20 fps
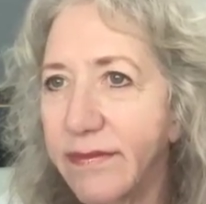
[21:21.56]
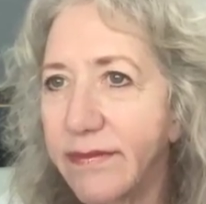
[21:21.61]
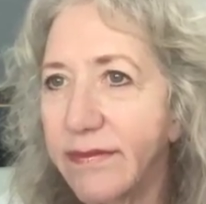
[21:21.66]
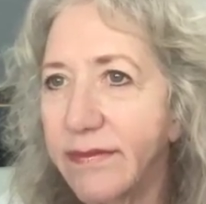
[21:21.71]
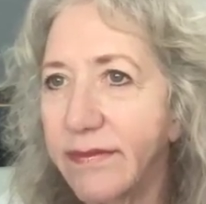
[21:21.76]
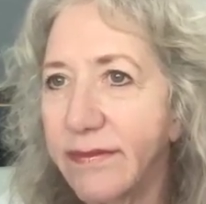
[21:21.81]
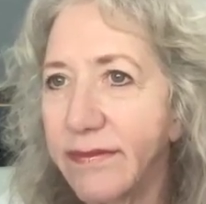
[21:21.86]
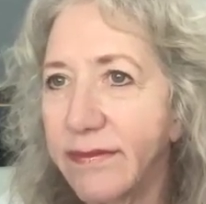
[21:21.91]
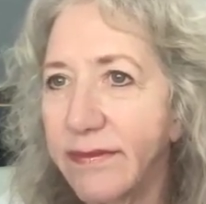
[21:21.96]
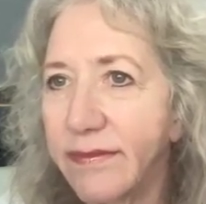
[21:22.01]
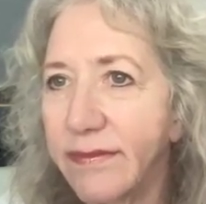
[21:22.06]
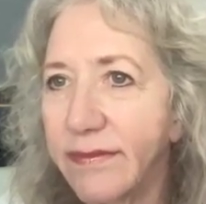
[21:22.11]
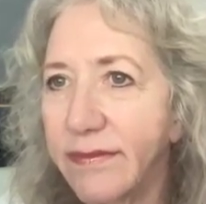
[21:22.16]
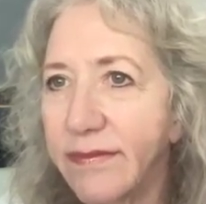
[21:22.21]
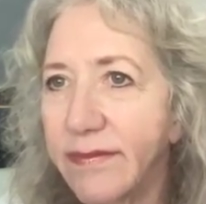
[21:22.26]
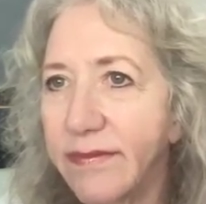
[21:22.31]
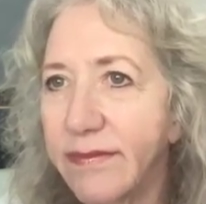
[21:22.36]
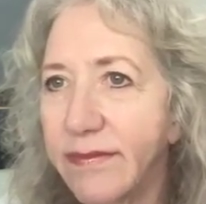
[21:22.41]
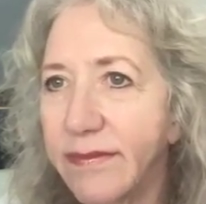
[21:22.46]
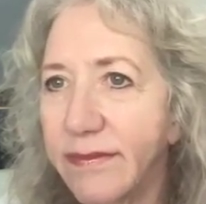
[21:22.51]

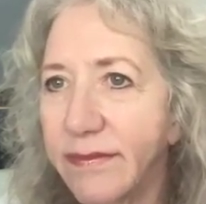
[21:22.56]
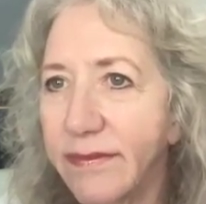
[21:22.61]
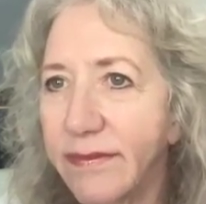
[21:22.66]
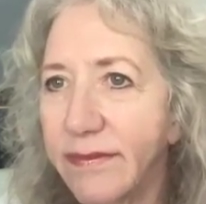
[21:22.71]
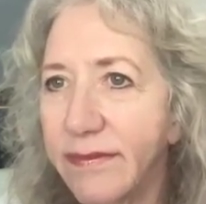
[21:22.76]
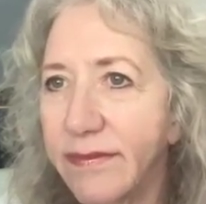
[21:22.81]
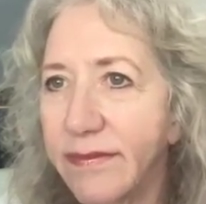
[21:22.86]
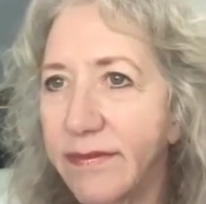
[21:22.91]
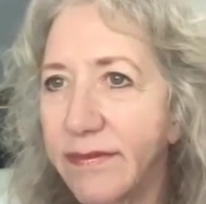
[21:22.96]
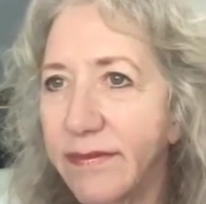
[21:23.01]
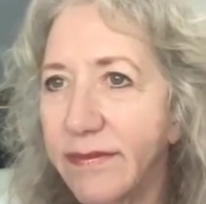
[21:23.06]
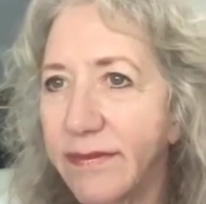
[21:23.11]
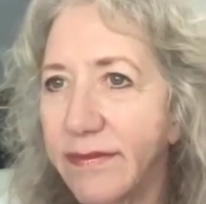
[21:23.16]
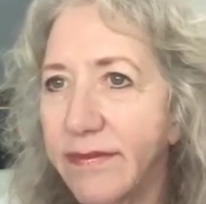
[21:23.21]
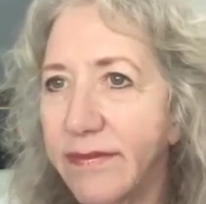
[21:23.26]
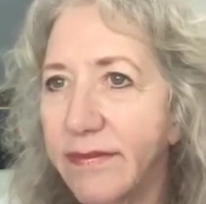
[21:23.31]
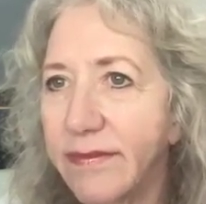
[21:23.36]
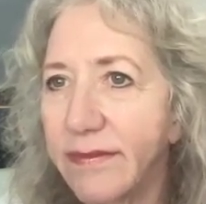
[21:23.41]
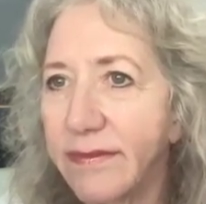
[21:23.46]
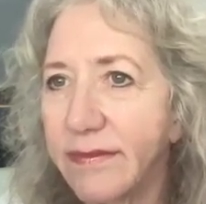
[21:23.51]

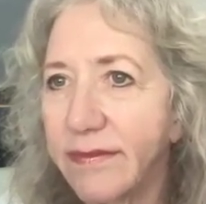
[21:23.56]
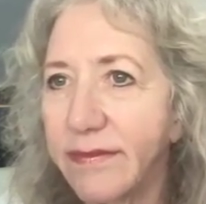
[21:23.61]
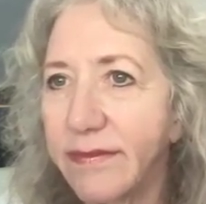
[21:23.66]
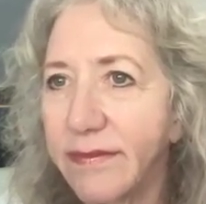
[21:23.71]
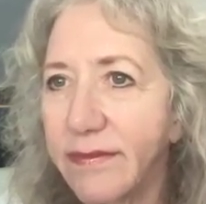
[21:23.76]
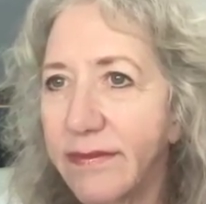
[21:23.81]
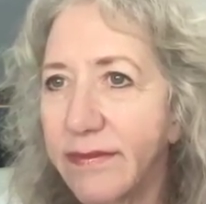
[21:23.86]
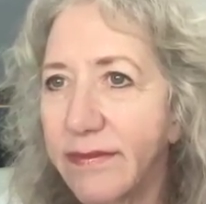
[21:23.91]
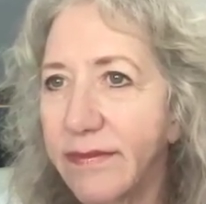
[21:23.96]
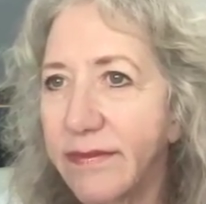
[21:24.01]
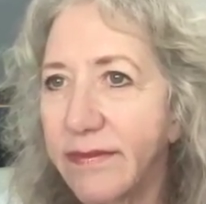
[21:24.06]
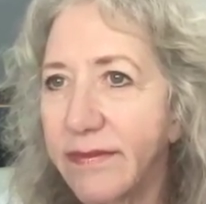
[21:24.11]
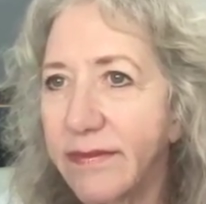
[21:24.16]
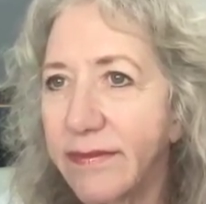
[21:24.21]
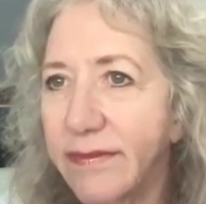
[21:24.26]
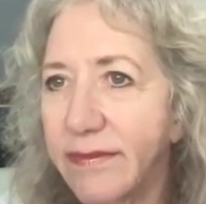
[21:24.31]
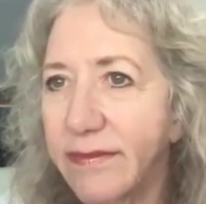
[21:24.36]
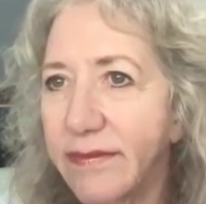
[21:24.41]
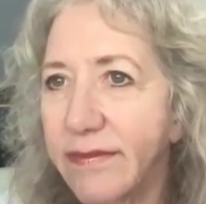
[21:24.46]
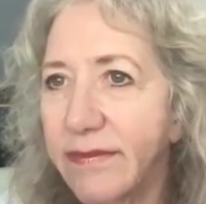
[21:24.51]

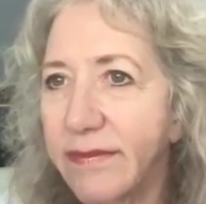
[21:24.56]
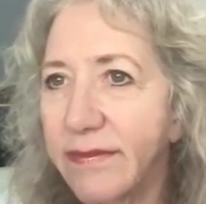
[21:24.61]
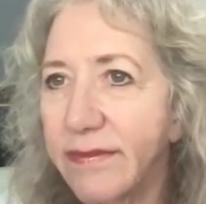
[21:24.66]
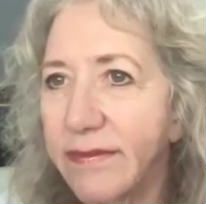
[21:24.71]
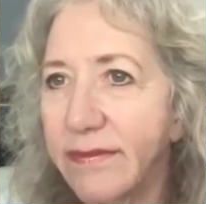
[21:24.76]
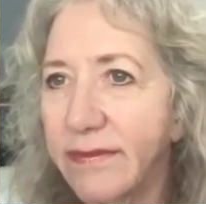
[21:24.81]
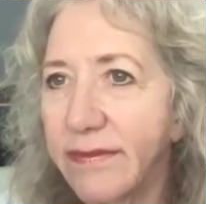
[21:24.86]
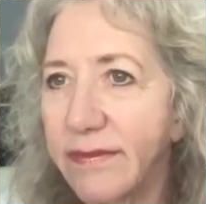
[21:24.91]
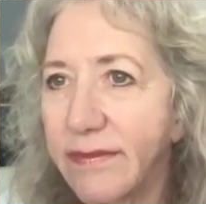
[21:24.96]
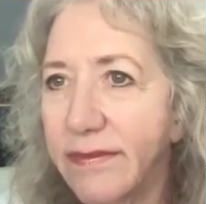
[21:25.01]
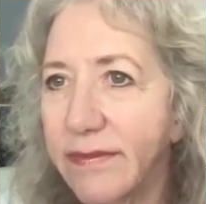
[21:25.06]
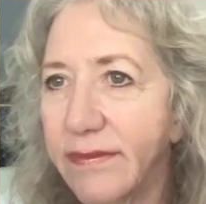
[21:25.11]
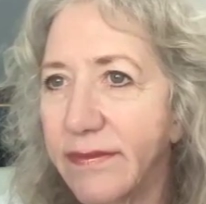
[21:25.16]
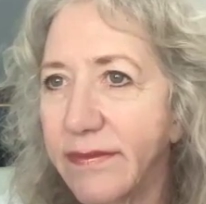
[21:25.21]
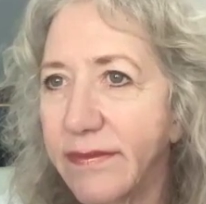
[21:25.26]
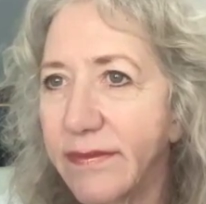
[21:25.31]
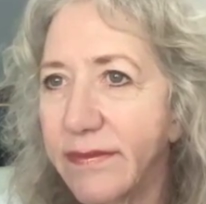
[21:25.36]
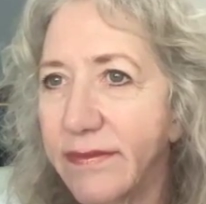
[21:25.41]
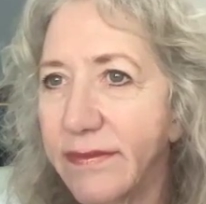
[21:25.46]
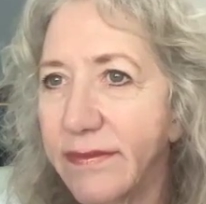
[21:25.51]

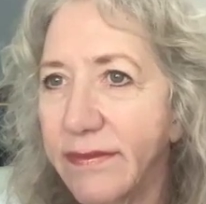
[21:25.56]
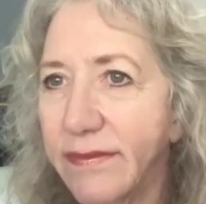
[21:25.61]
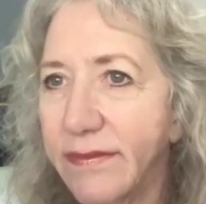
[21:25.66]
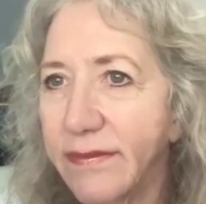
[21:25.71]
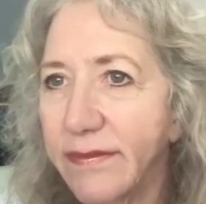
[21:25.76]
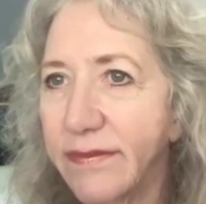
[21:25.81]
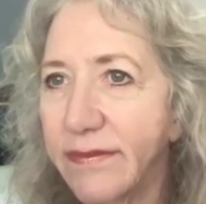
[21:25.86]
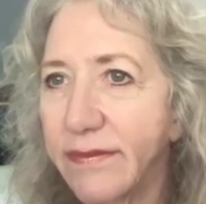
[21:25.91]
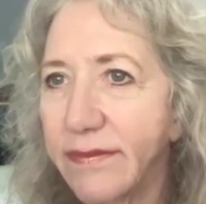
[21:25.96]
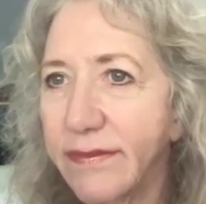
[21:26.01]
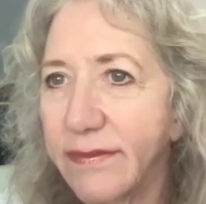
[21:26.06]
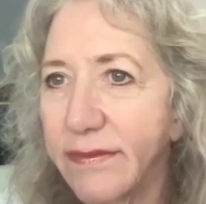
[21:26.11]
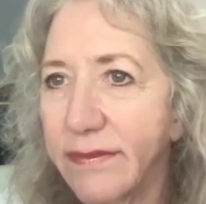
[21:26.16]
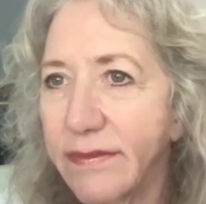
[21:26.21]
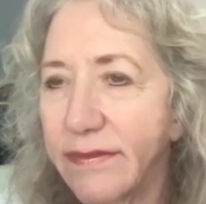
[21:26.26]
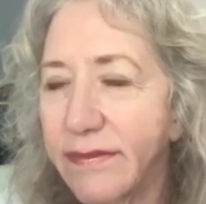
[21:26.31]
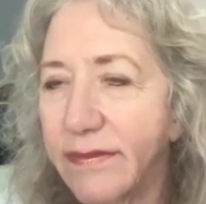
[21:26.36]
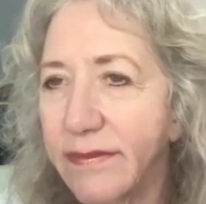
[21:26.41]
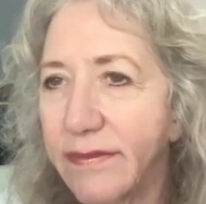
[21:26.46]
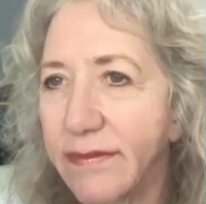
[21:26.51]

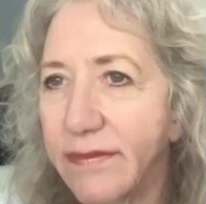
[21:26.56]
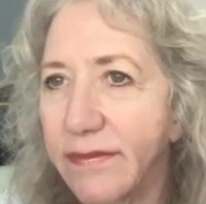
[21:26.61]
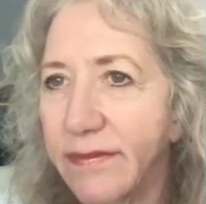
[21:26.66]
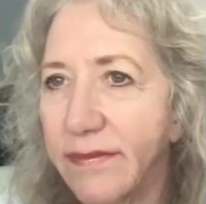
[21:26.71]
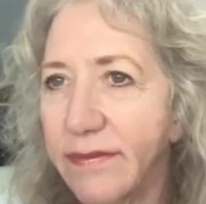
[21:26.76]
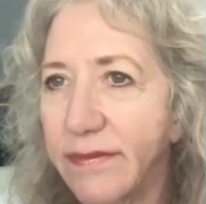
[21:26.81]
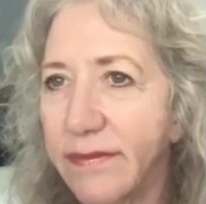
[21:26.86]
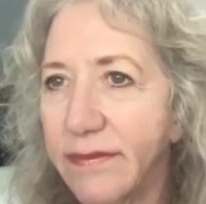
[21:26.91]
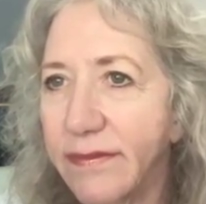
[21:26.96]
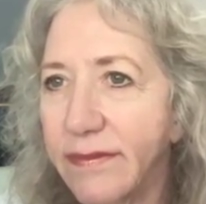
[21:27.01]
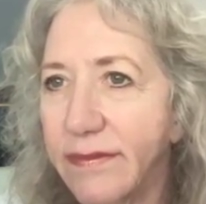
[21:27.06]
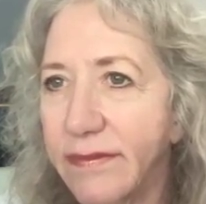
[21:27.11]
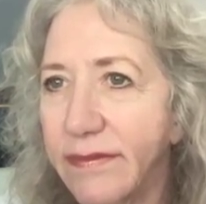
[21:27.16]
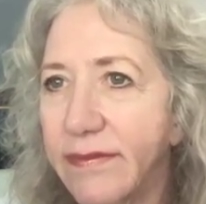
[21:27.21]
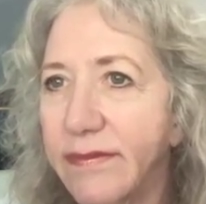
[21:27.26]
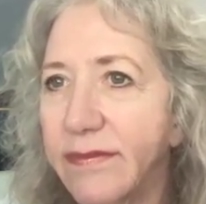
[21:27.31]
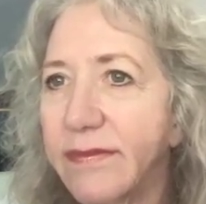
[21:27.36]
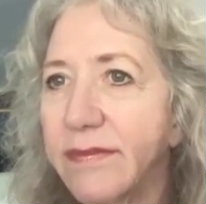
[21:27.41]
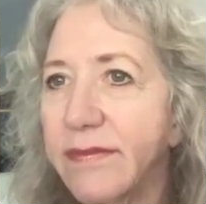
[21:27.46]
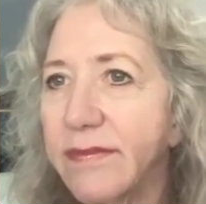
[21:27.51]

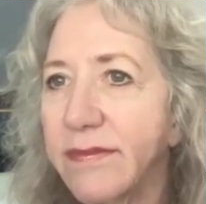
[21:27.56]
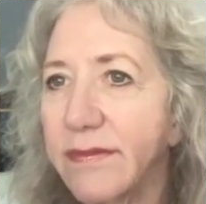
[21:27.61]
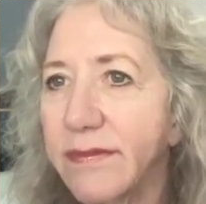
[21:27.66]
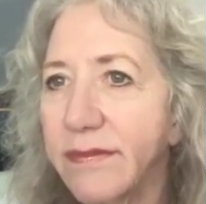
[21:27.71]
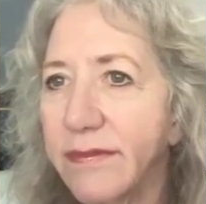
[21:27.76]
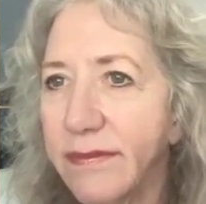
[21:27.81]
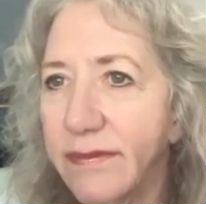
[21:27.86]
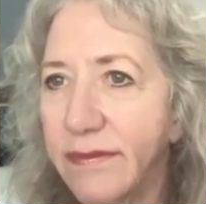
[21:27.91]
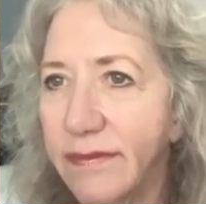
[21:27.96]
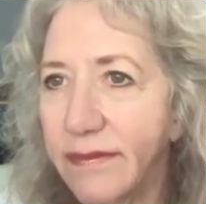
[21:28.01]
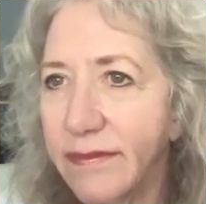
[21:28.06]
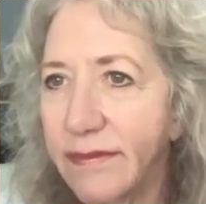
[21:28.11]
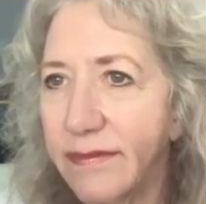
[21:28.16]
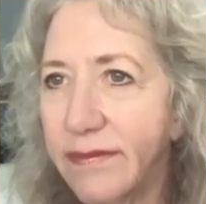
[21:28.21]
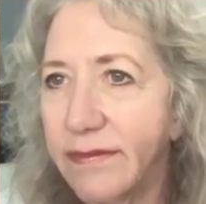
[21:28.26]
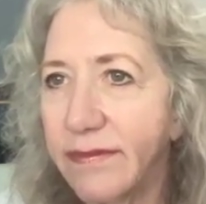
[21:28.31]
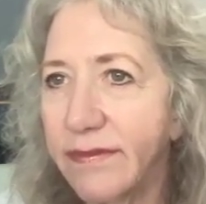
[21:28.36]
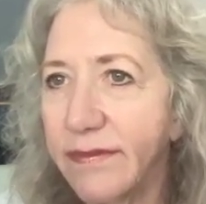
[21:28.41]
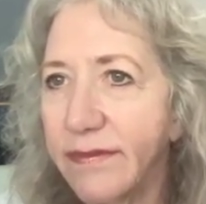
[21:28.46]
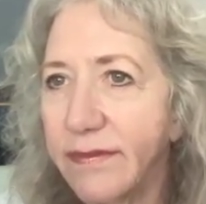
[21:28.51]

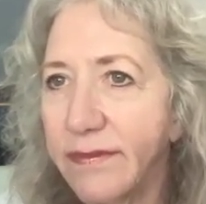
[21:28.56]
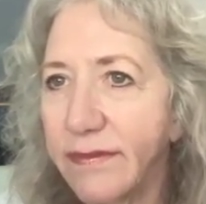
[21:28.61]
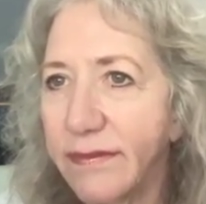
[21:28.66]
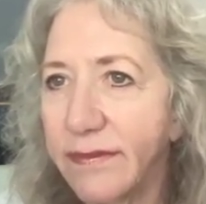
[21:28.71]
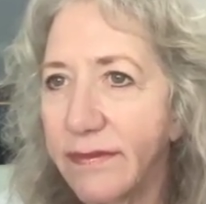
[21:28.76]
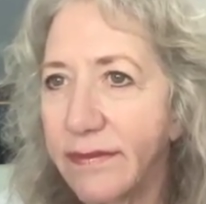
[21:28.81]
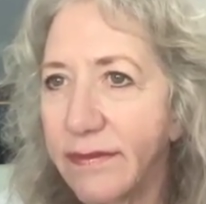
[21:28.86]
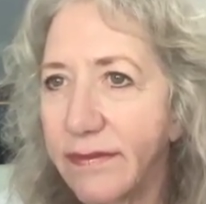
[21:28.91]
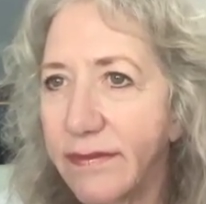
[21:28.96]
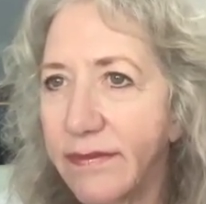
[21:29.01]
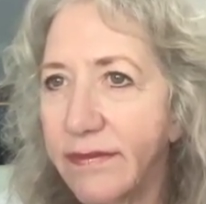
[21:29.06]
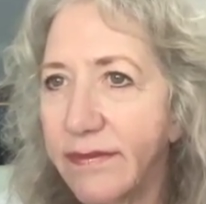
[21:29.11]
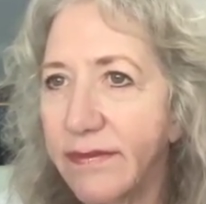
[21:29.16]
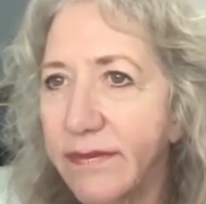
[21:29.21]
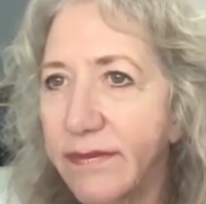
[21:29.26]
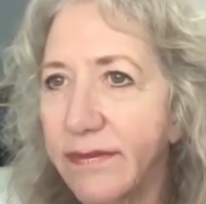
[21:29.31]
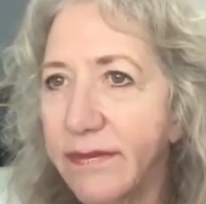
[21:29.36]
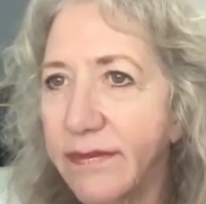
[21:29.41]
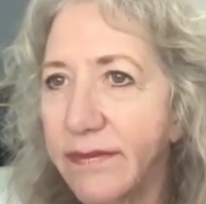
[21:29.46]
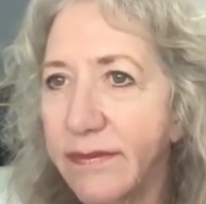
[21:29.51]
The person shown says nothing.